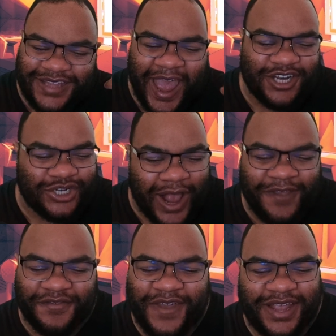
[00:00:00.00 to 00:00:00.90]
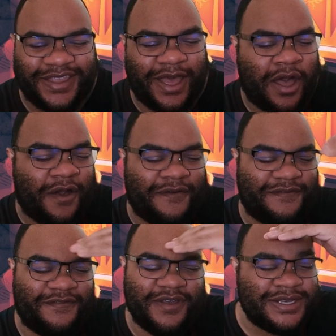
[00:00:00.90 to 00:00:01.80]
That trifecta
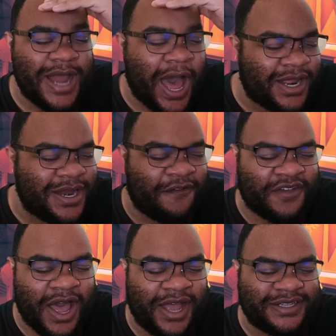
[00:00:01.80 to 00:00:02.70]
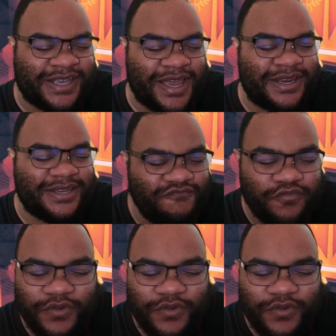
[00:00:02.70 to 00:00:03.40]
of not enough content,